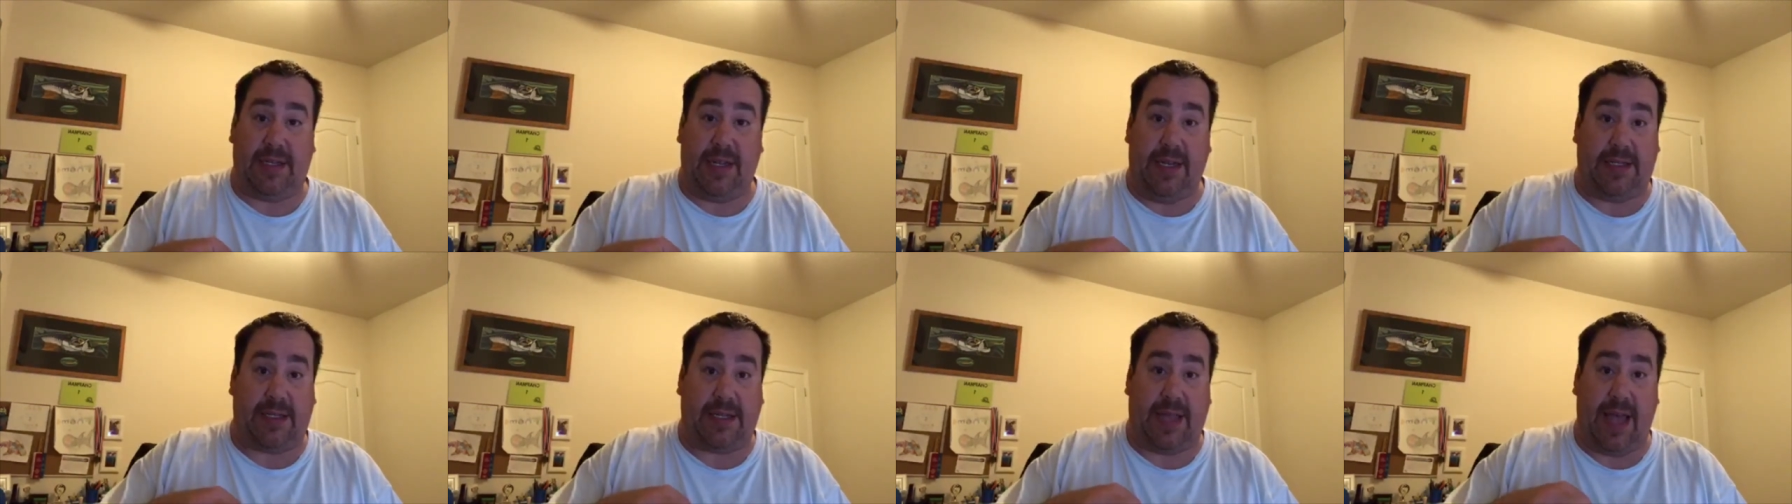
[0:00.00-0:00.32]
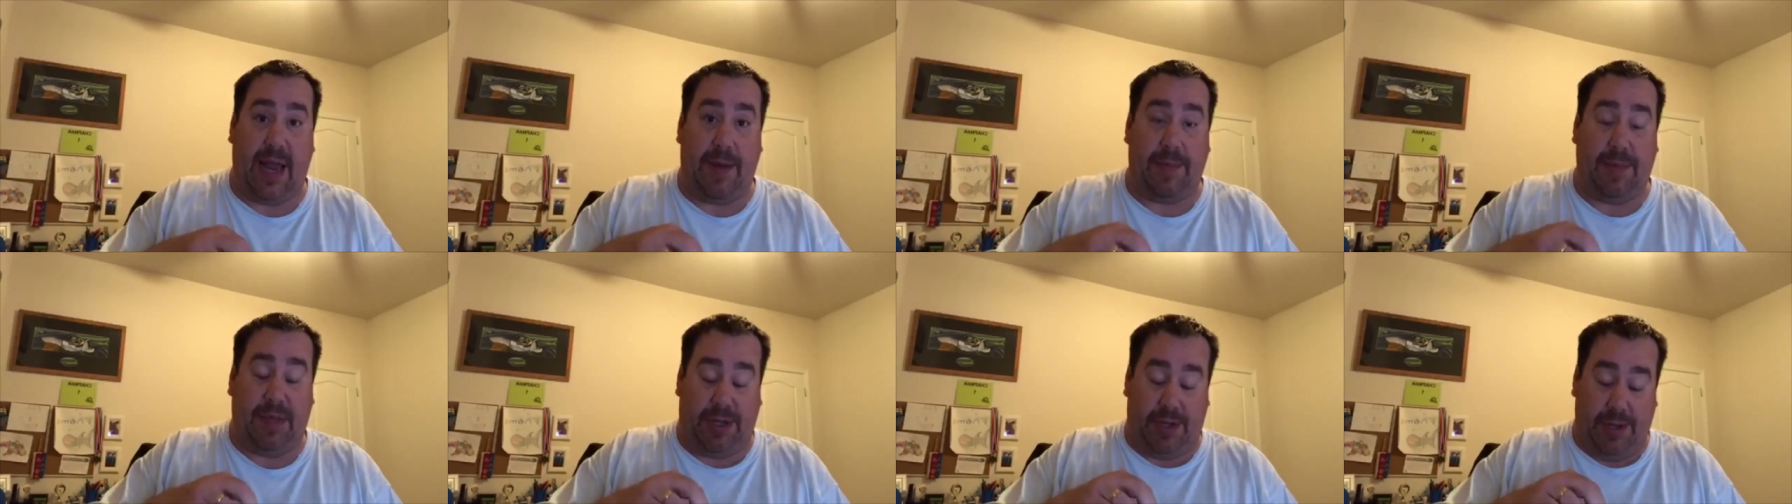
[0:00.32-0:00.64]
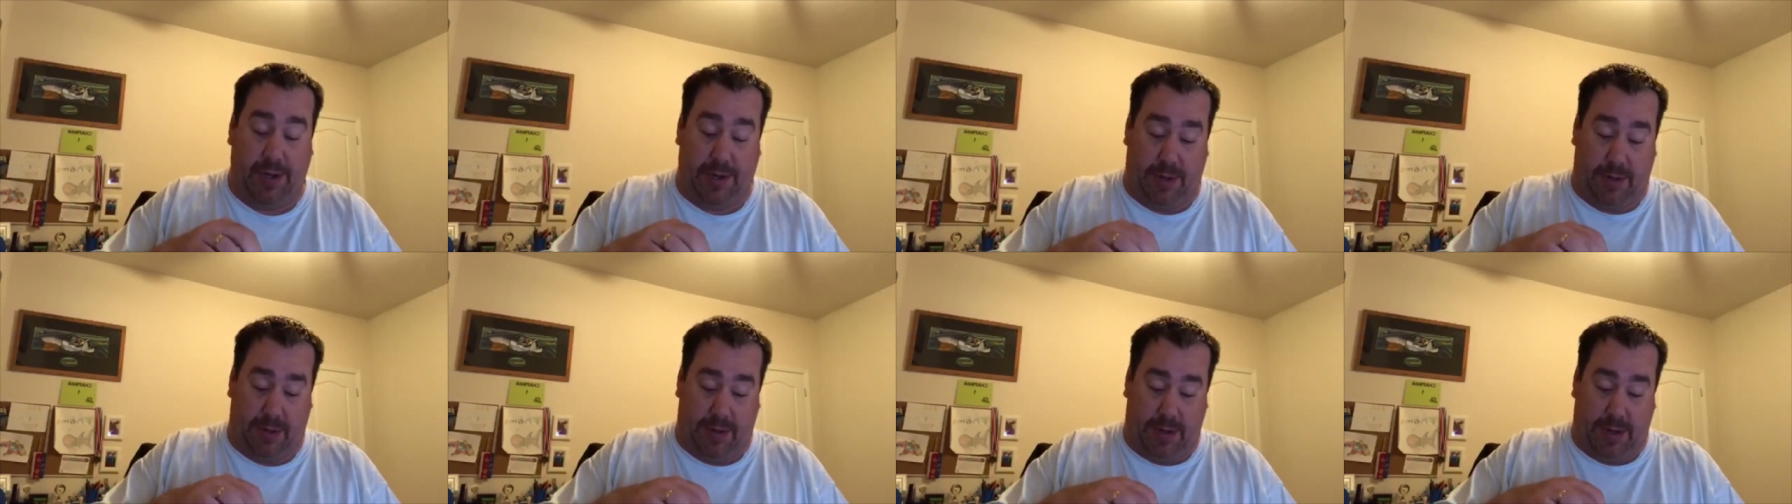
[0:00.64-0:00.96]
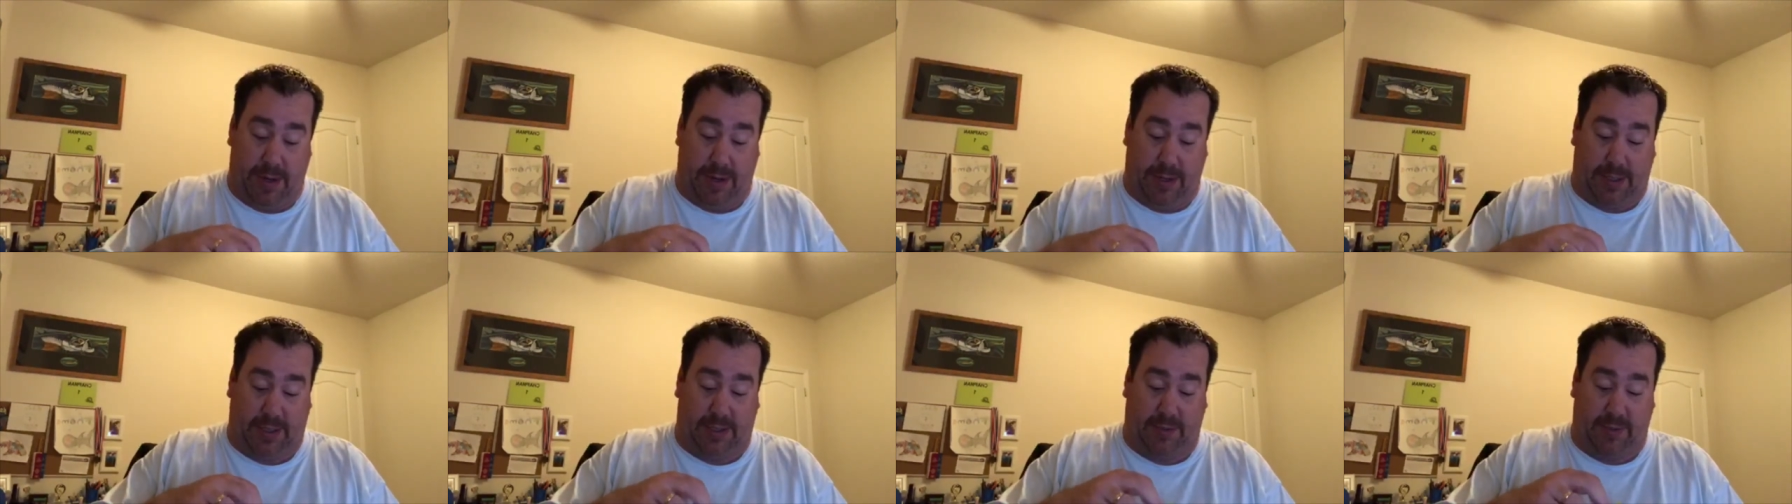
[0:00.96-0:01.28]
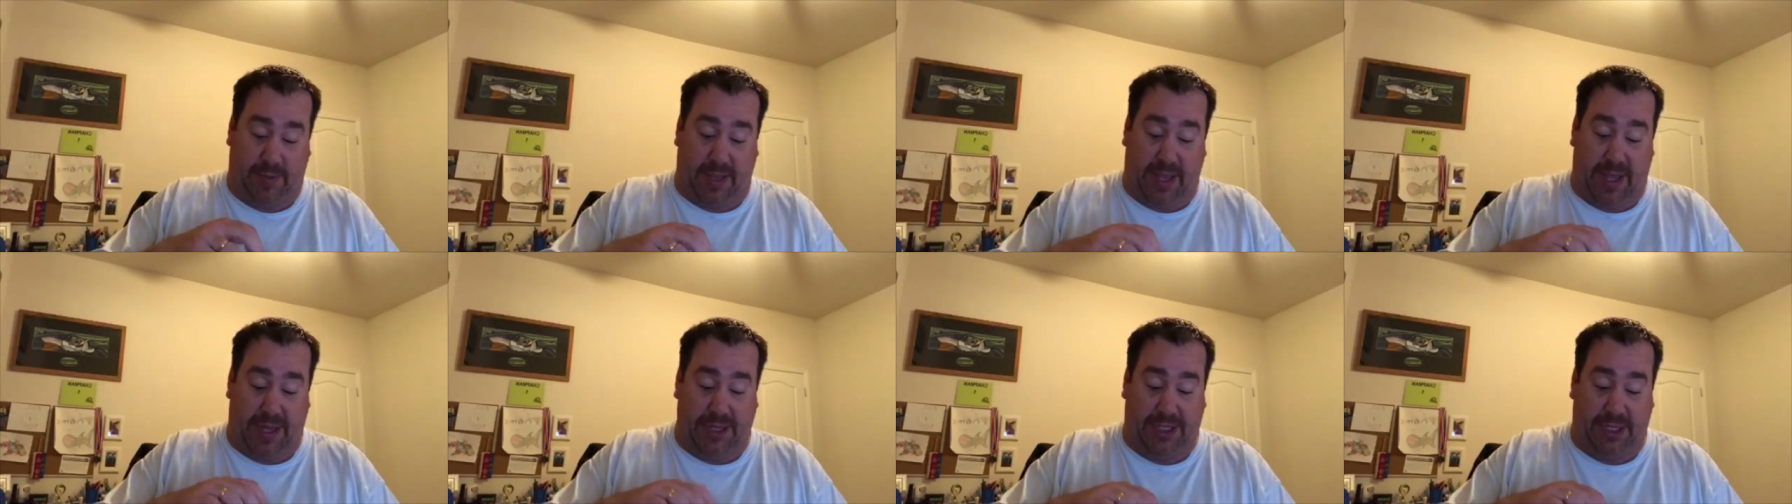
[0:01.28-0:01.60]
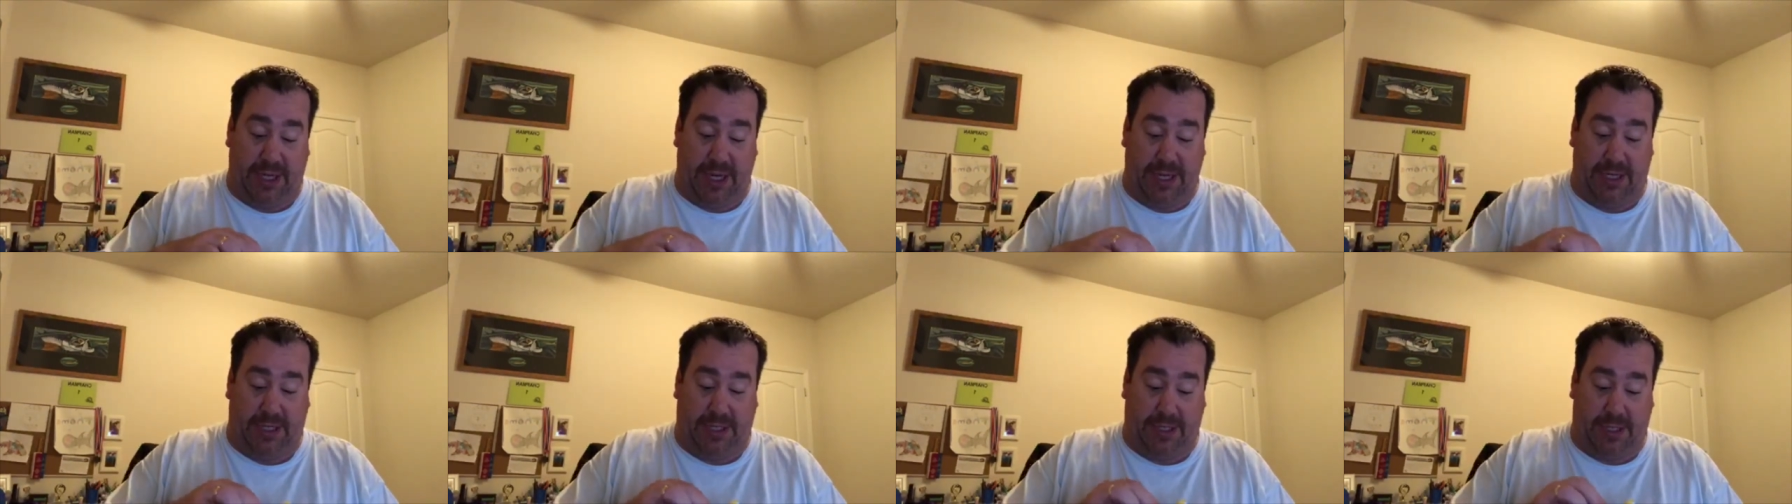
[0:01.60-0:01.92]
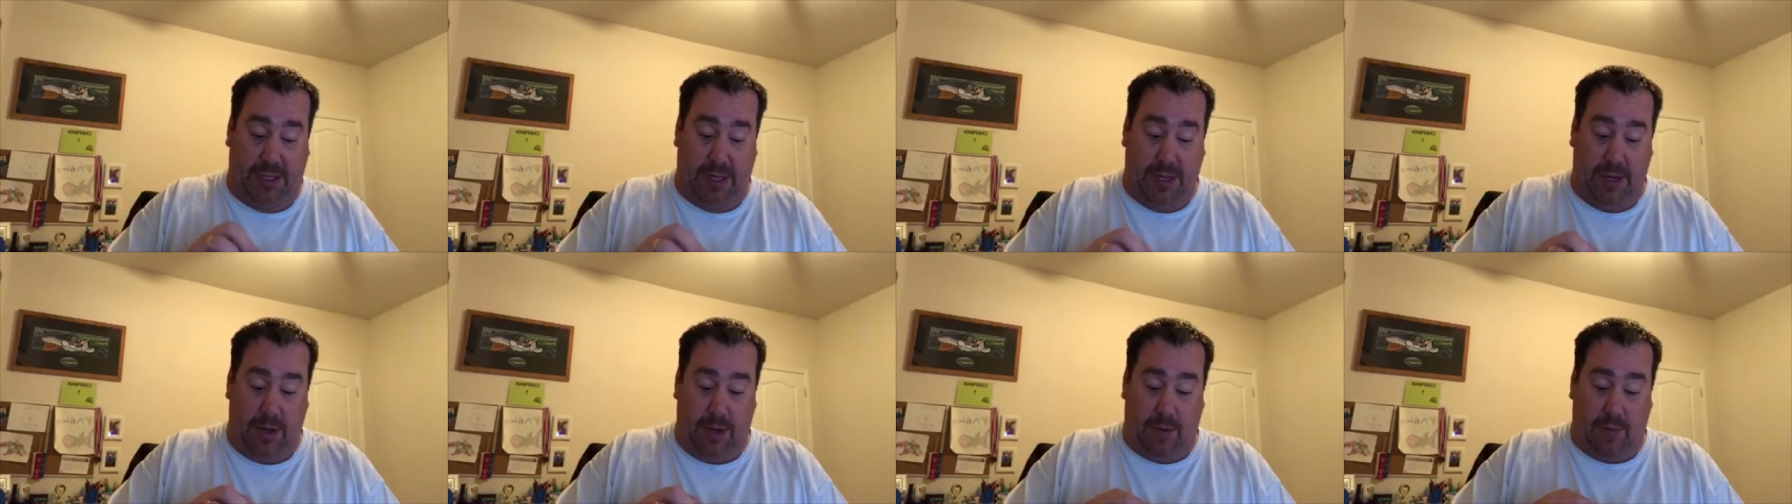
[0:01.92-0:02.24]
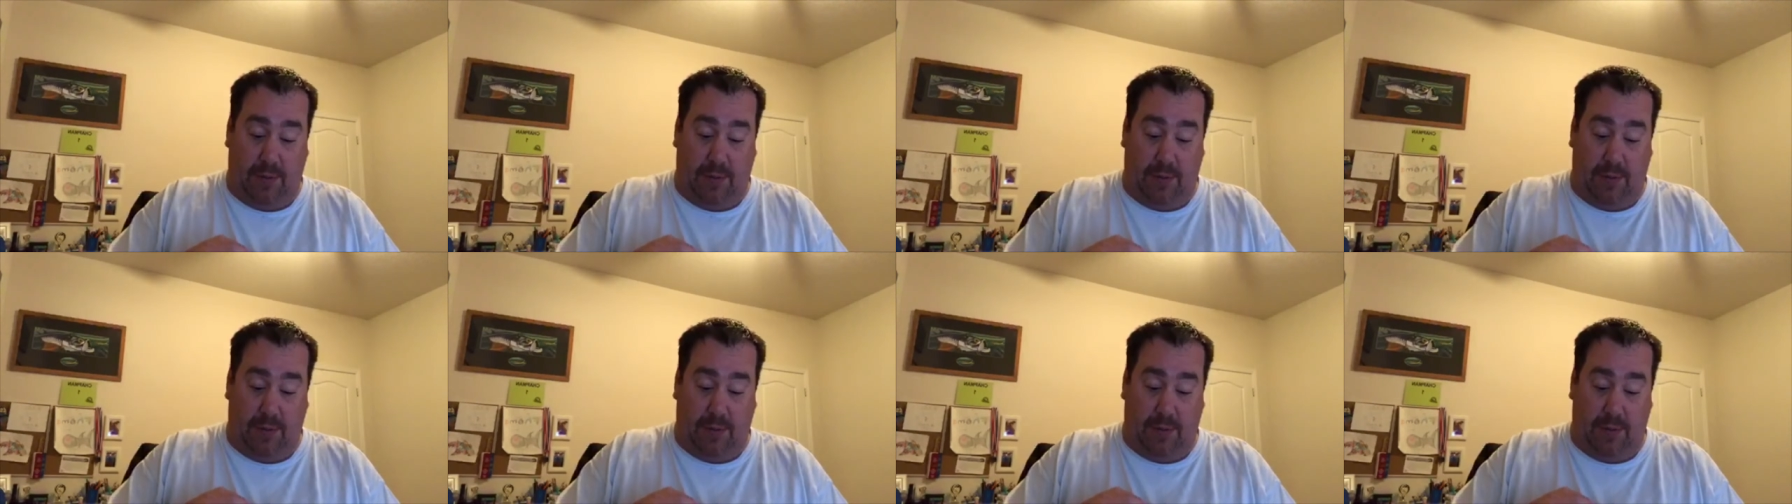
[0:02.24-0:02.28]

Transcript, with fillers: It's got to be good. Eric's with H&H